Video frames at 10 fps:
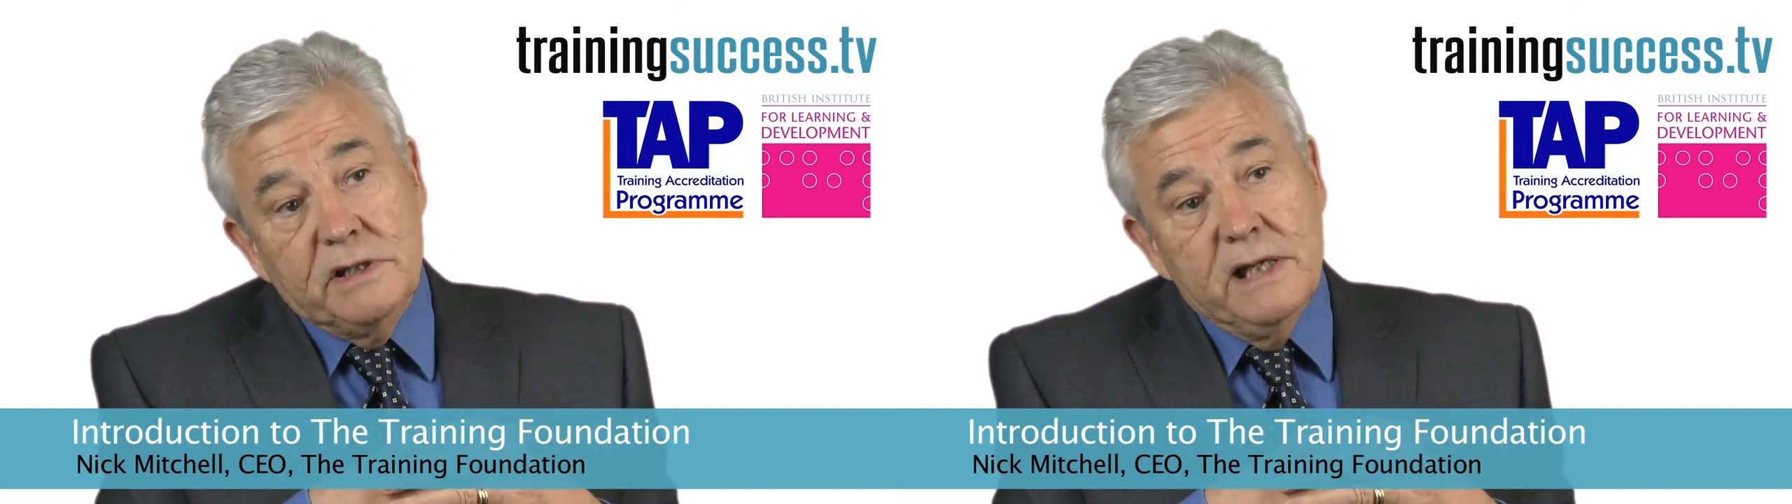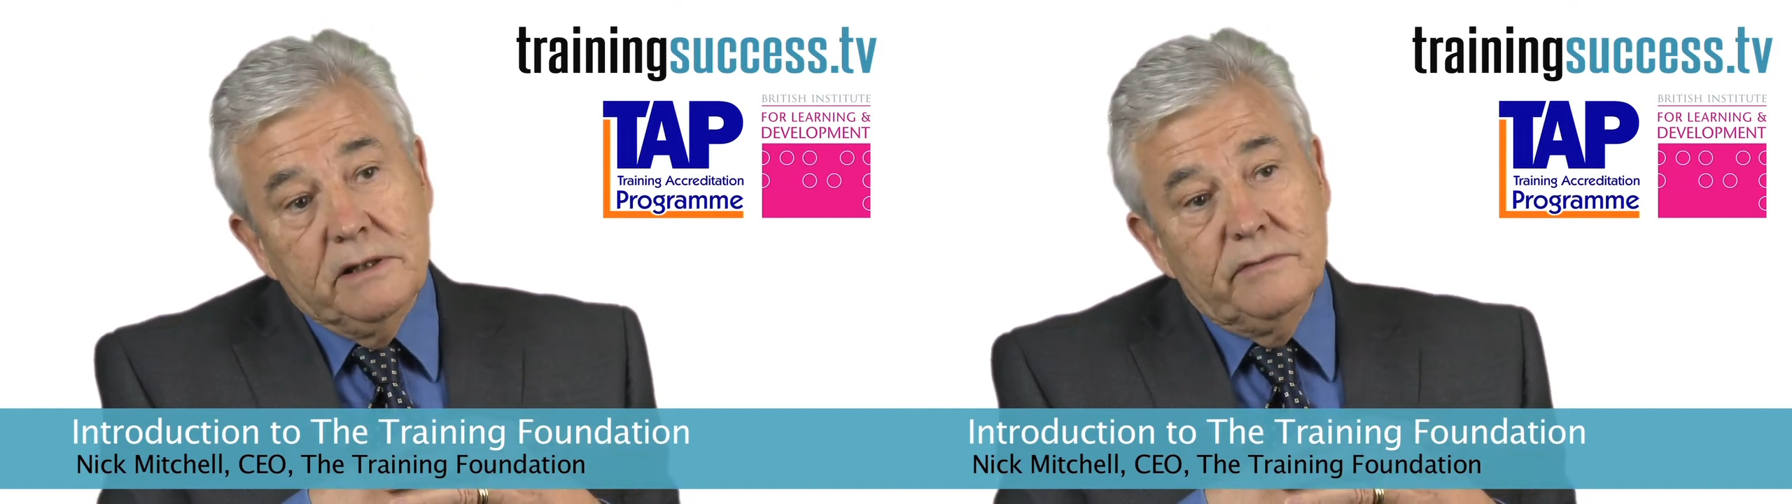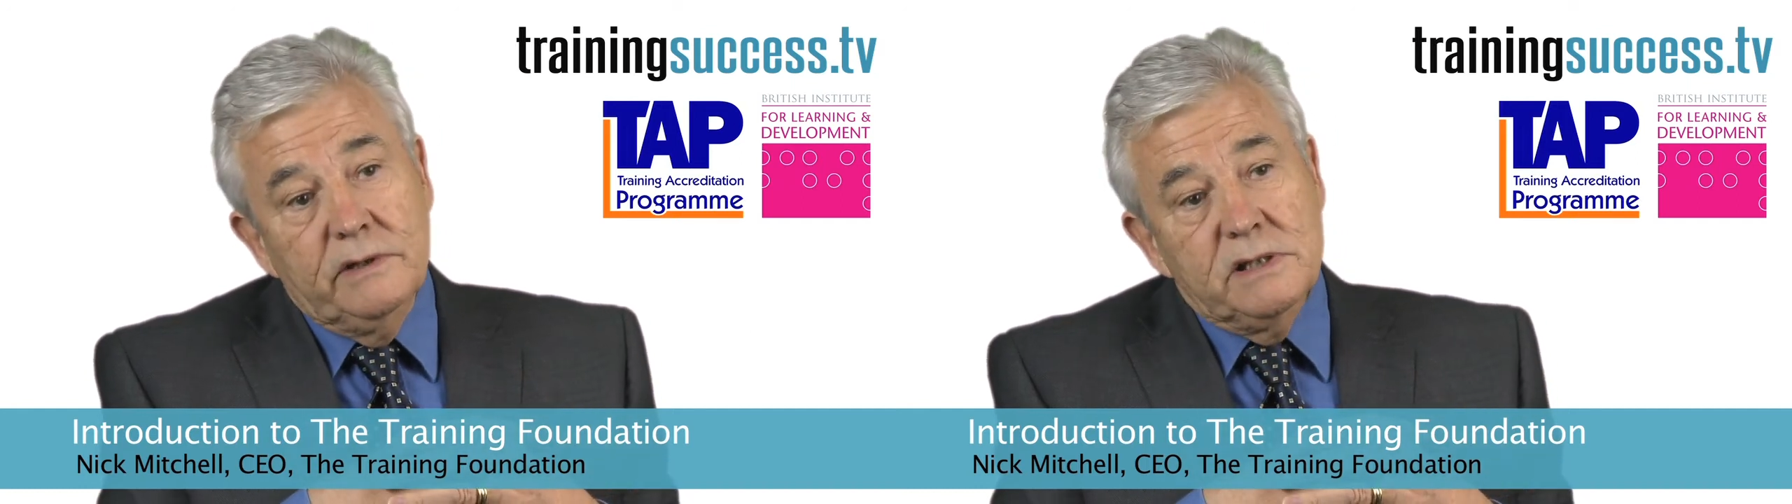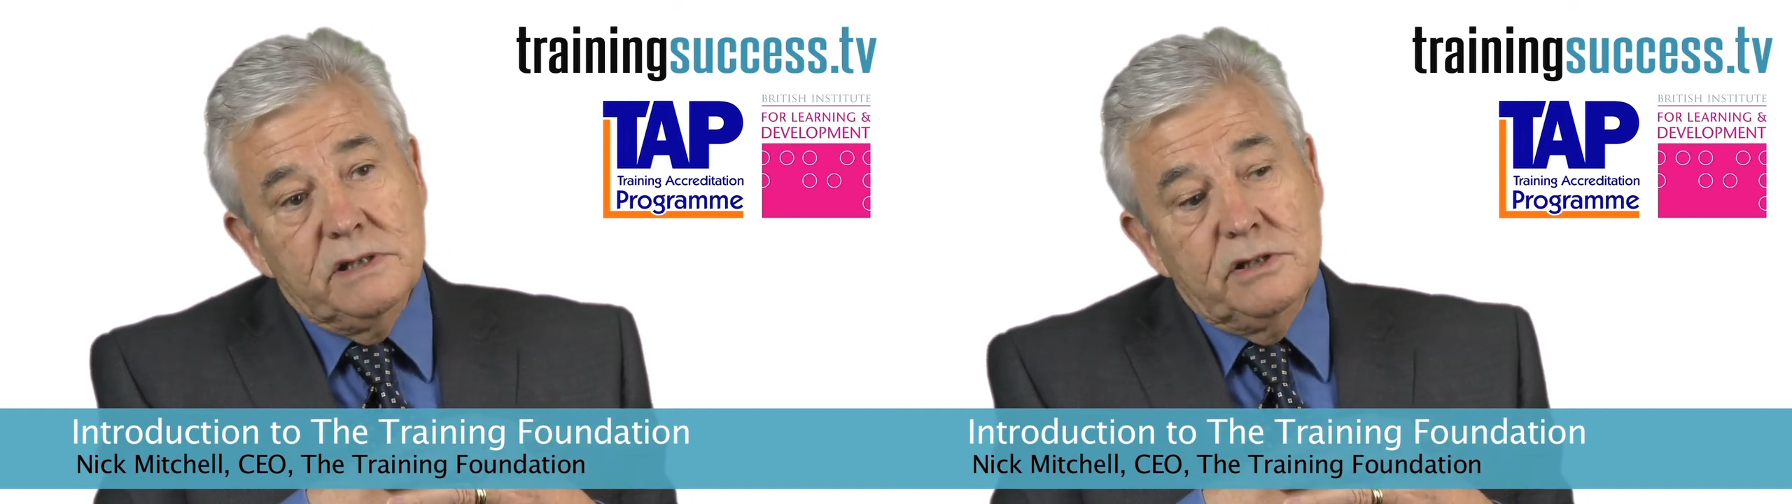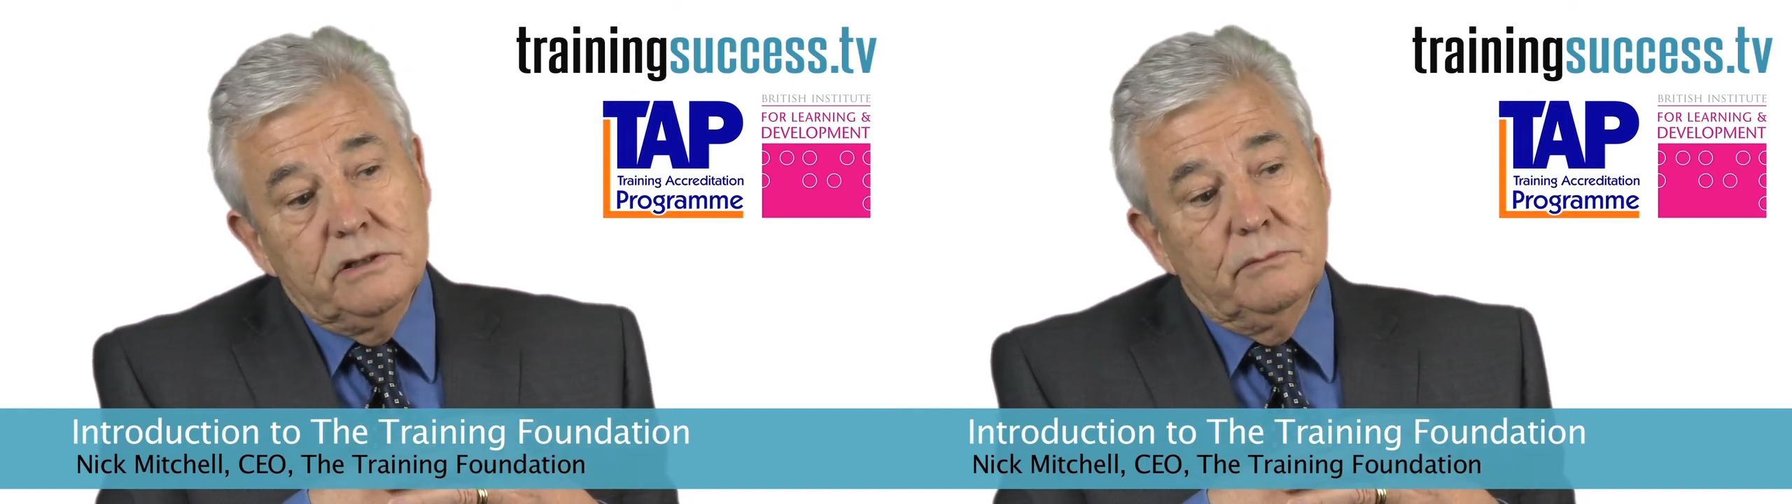Executive of the
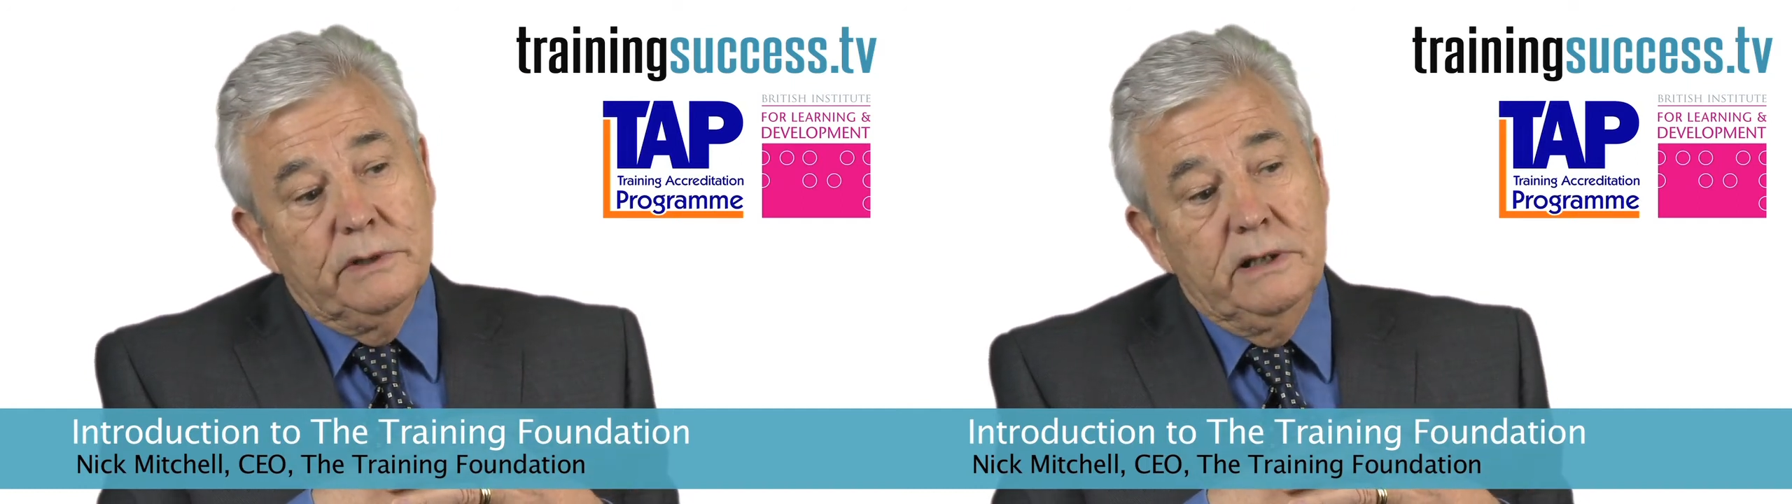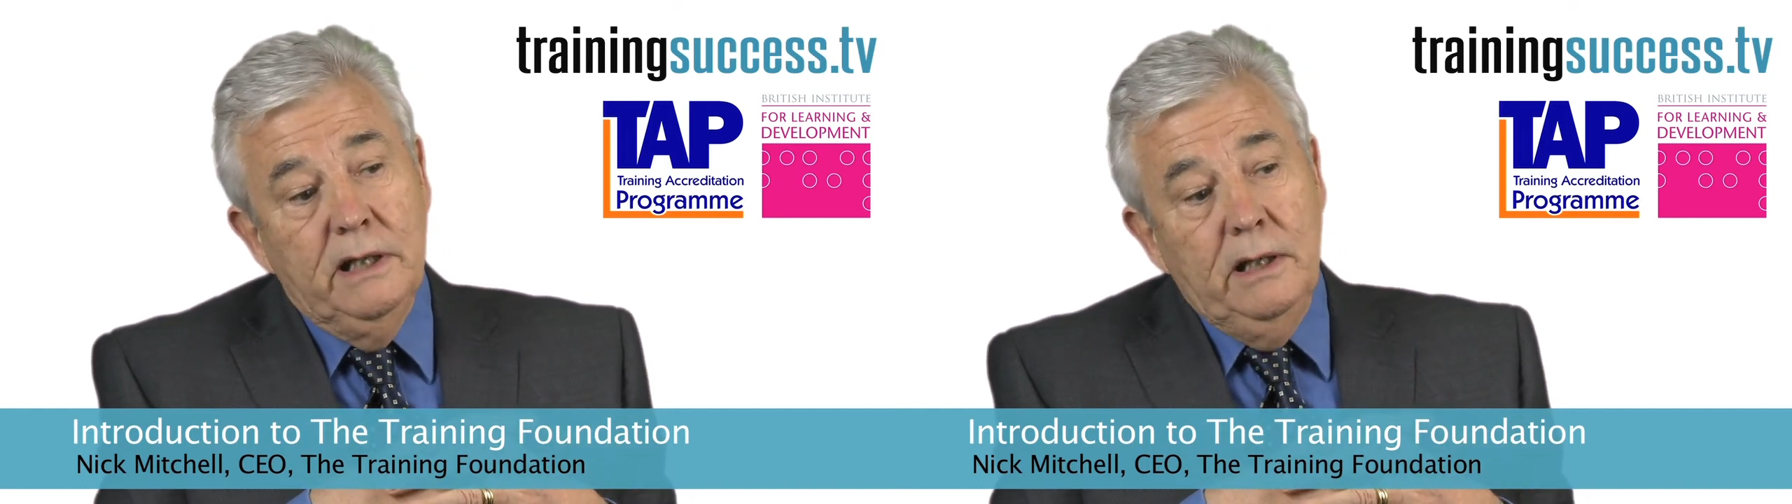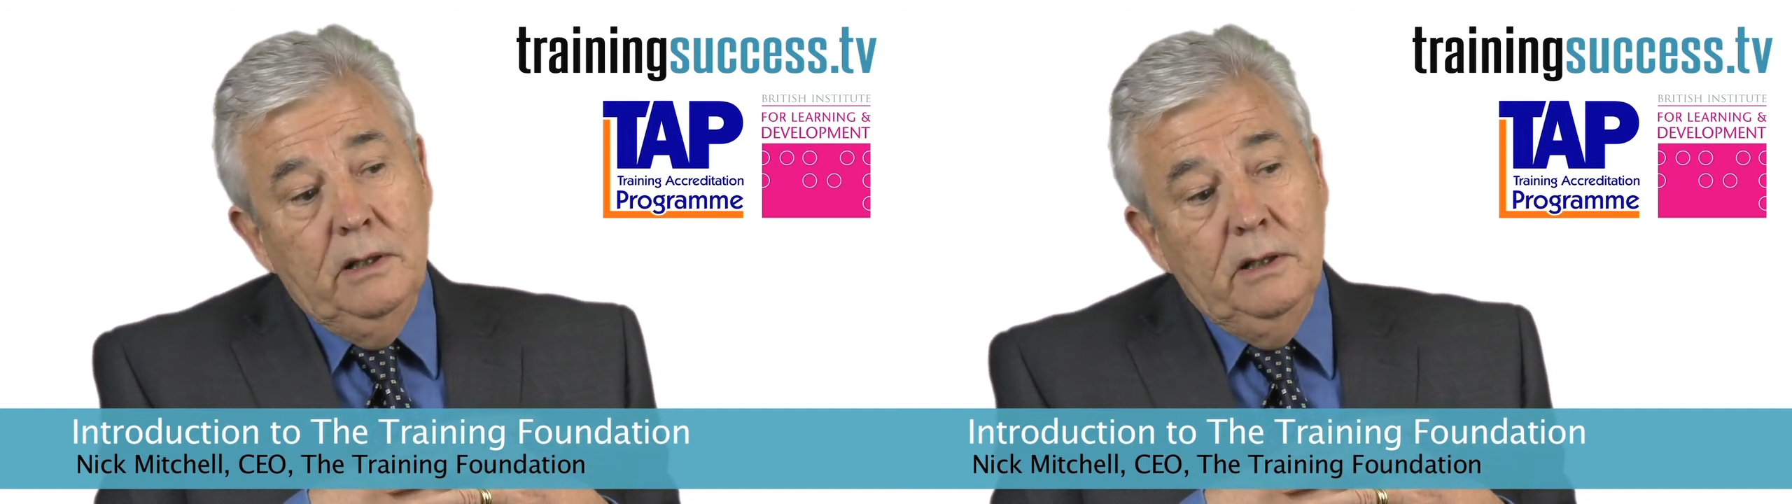Institute, we